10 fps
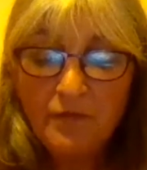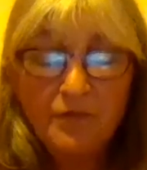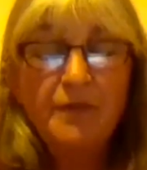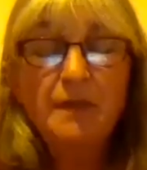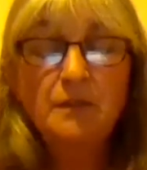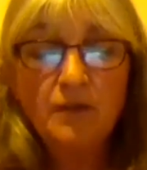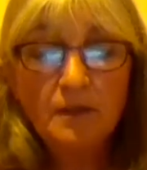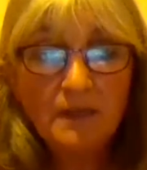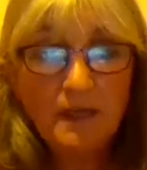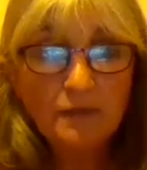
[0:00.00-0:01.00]
things
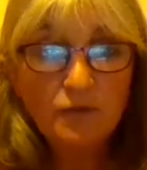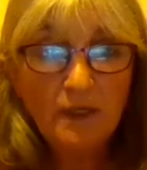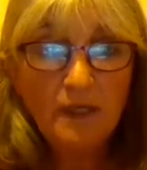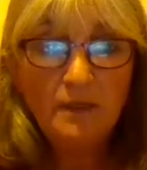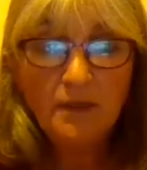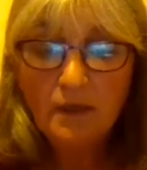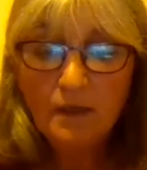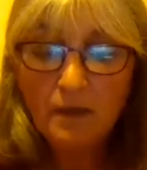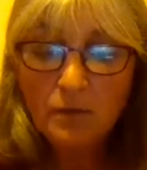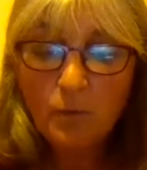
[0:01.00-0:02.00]
around electric heating
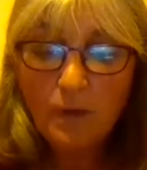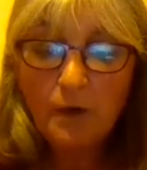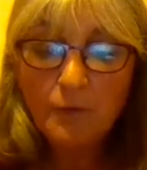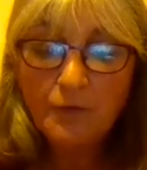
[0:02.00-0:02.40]
as well.